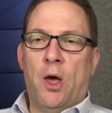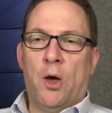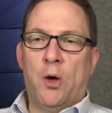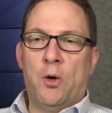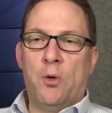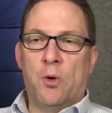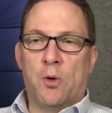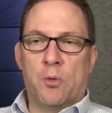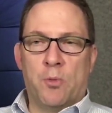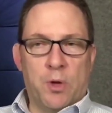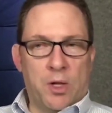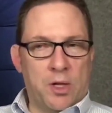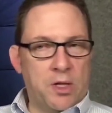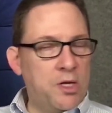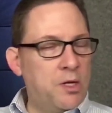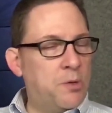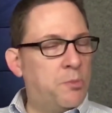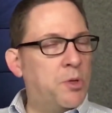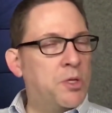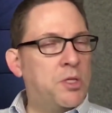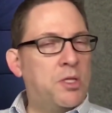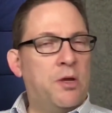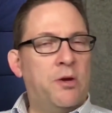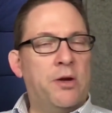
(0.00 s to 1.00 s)
who are willing
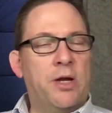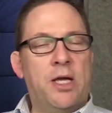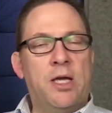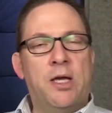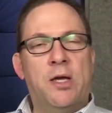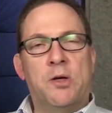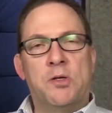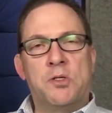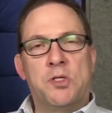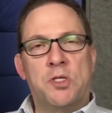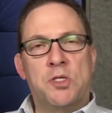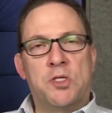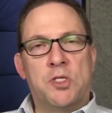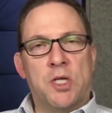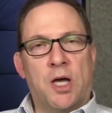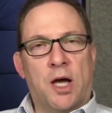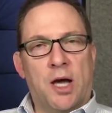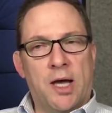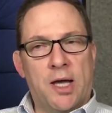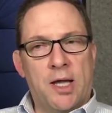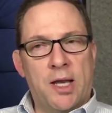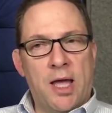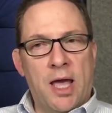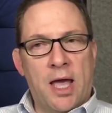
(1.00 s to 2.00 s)
to put their egos
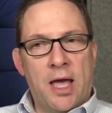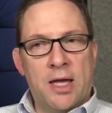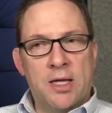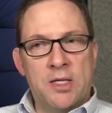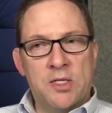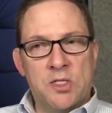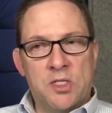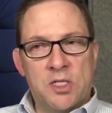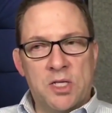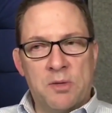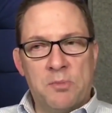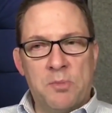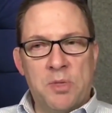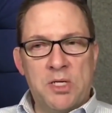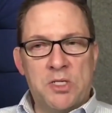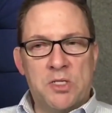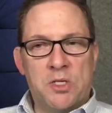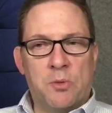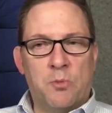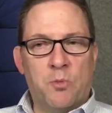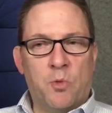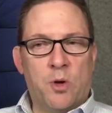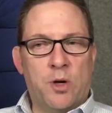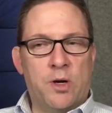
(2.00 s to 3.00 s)
aside and send me
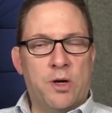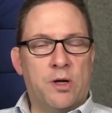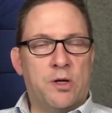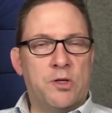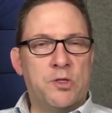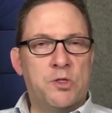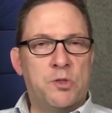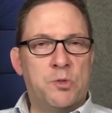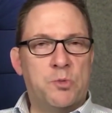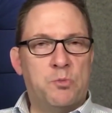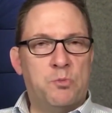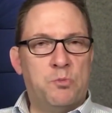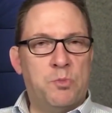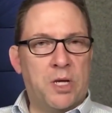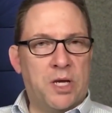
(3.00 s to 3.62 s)
somewhere else